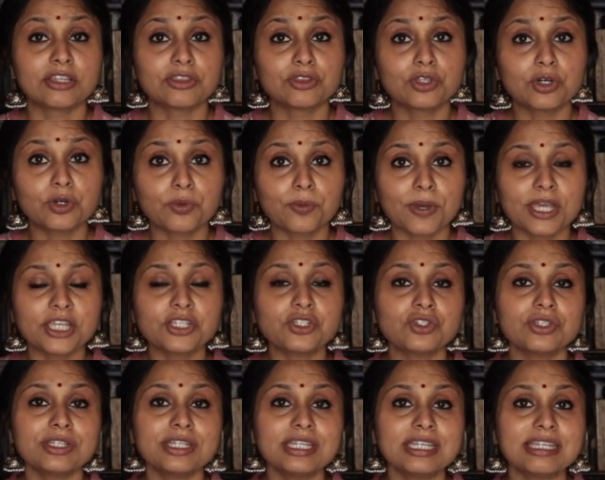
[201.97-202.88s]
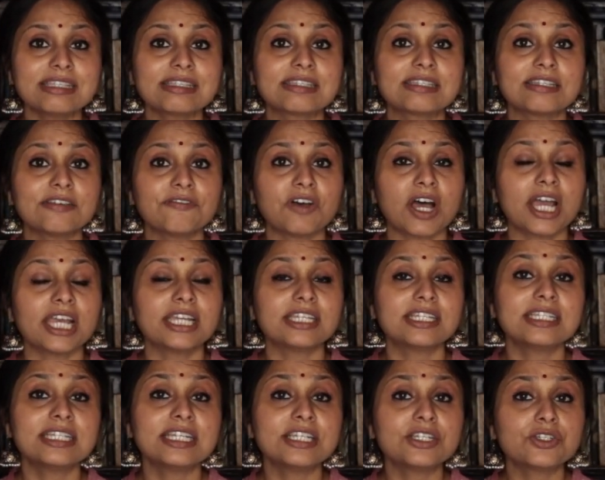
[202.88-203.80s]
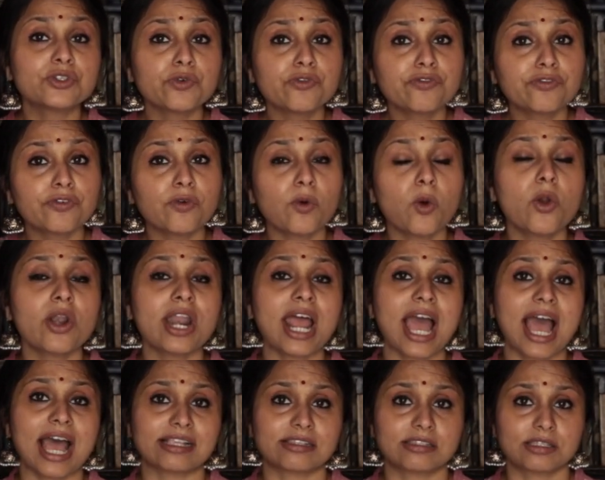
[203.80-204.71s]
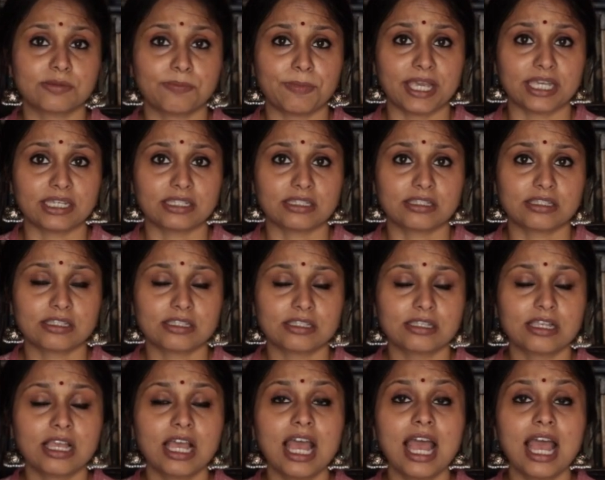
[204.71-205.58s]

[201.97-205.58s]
The question is divided into 4 aspects,